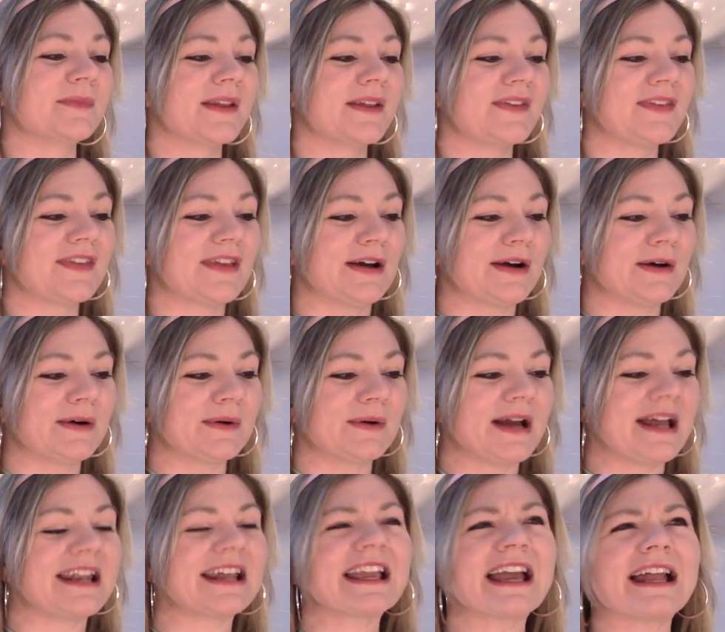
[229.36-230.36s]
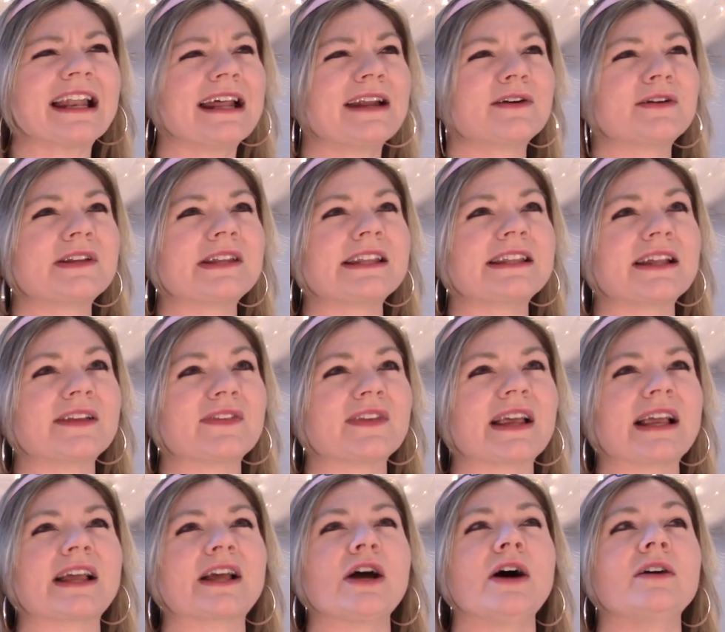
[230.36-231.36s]
So, and again, I don't think that's
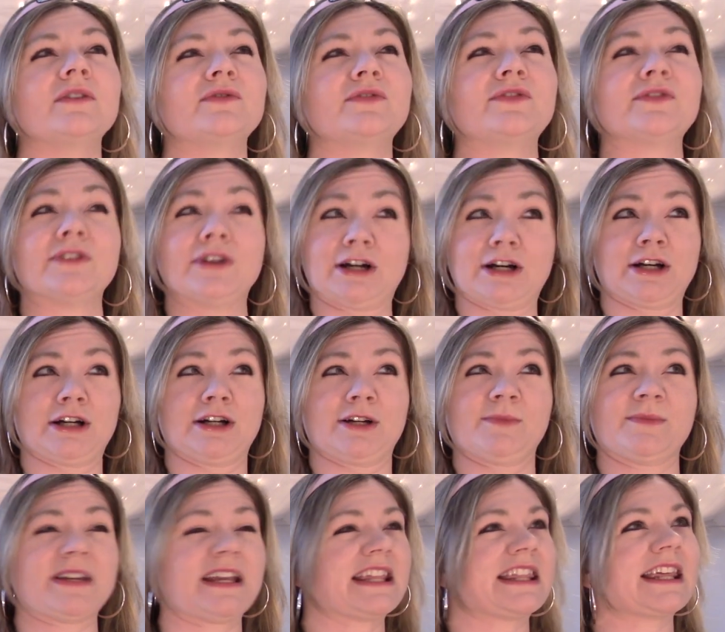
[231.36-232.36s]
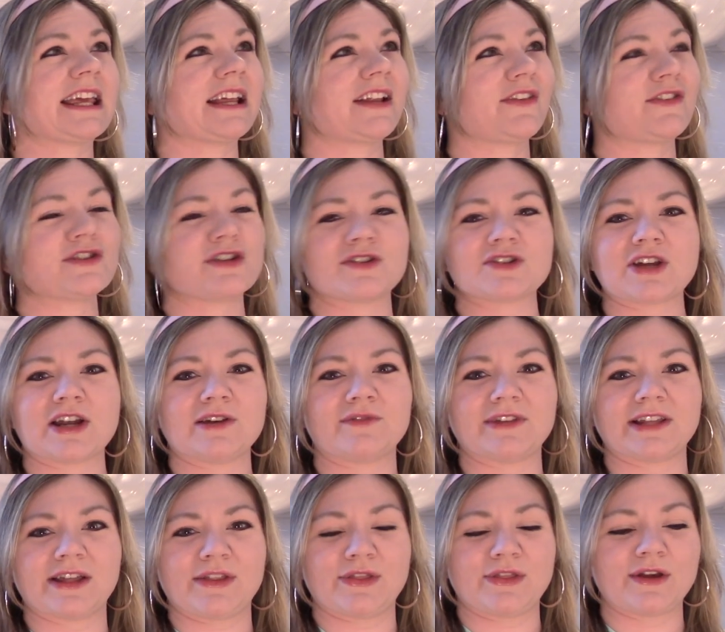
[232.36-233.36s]
like confirmed. I think it's just kind of
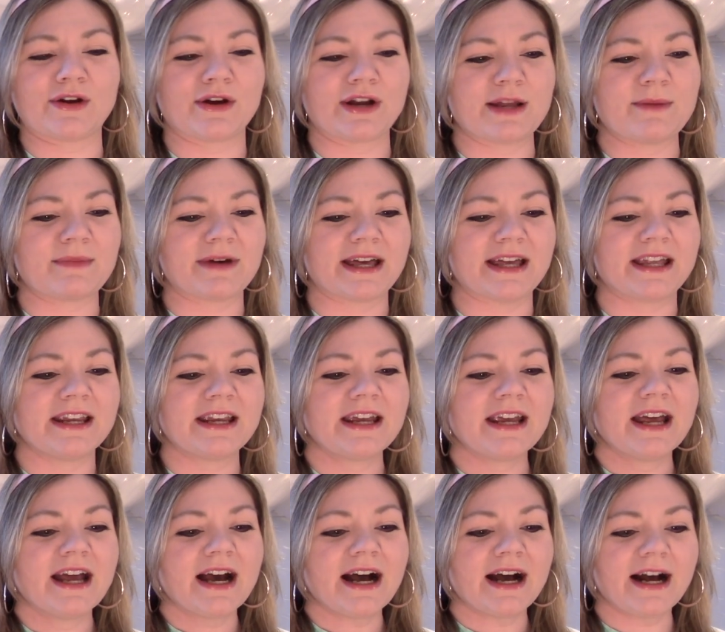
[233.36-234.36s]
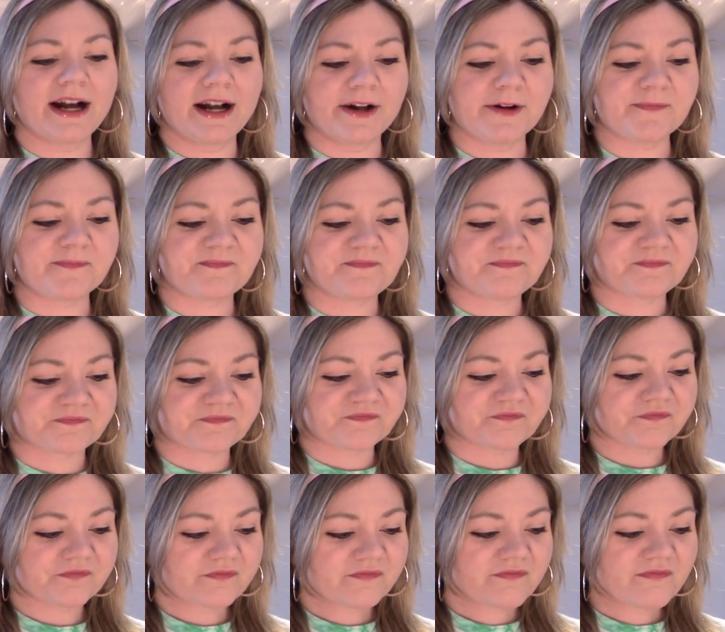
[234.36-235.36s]
like a theory. But oh
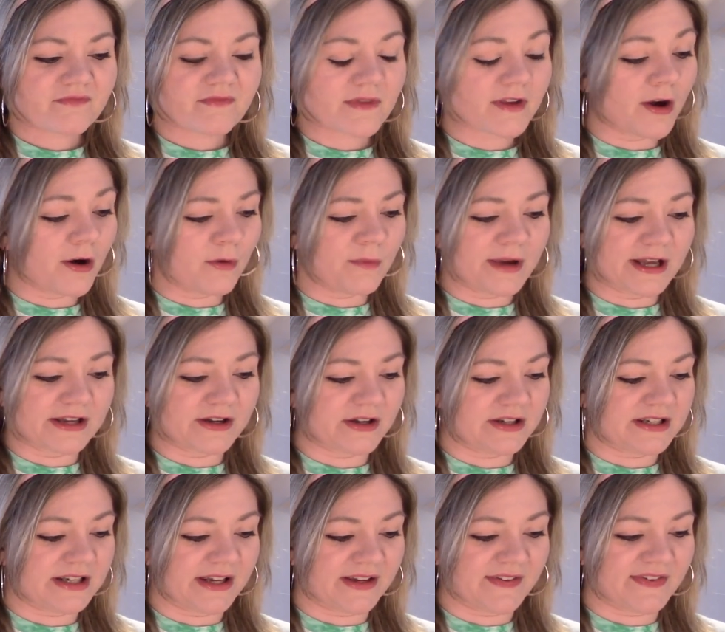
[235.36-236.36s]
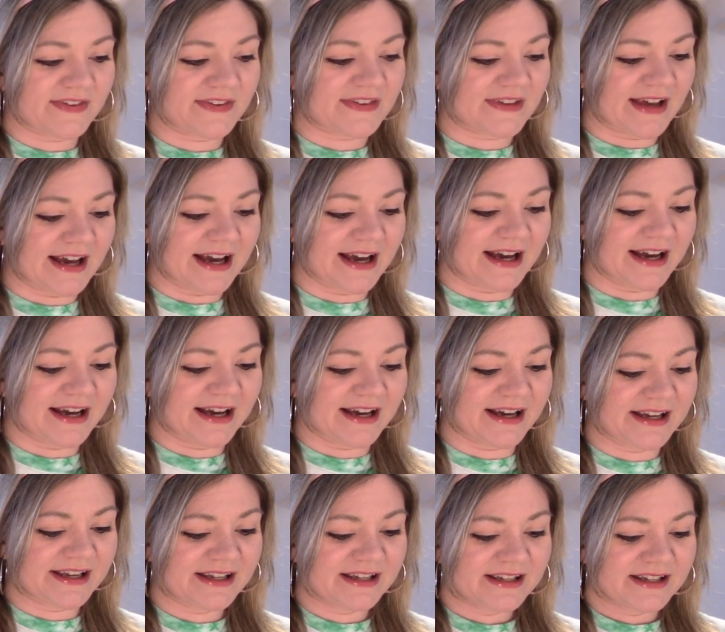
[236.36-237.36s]
my goodness.
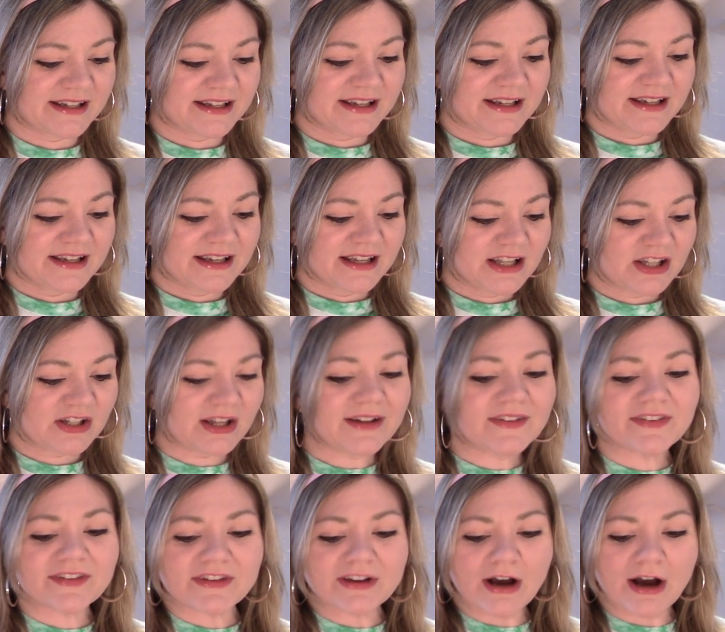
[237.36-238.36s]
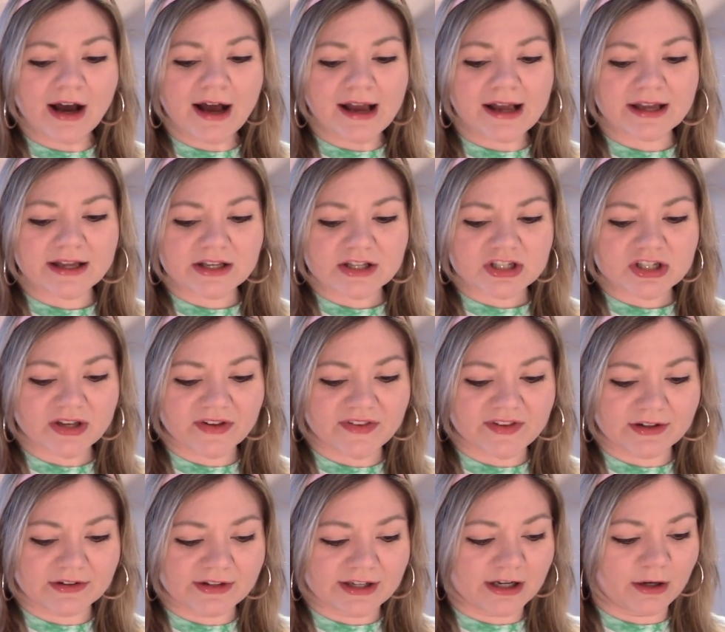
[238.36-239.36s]
Let's talk just
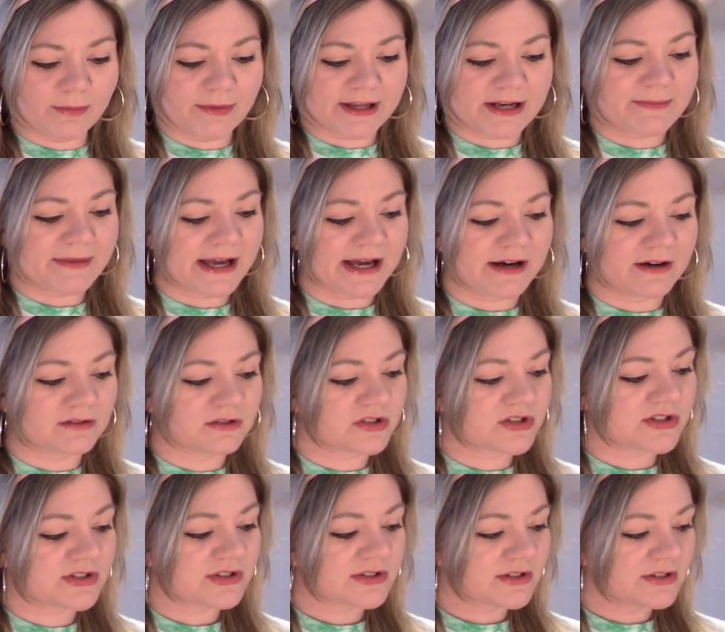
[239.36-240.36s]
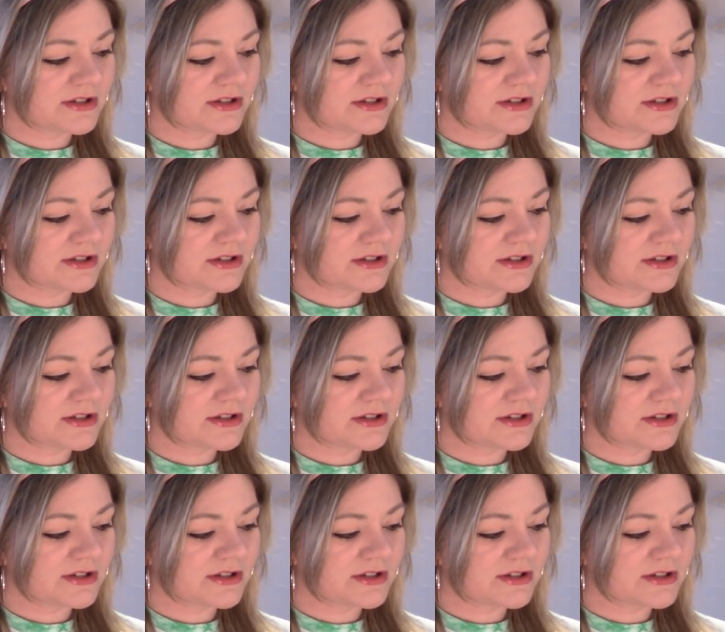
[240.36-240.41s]
a little bit about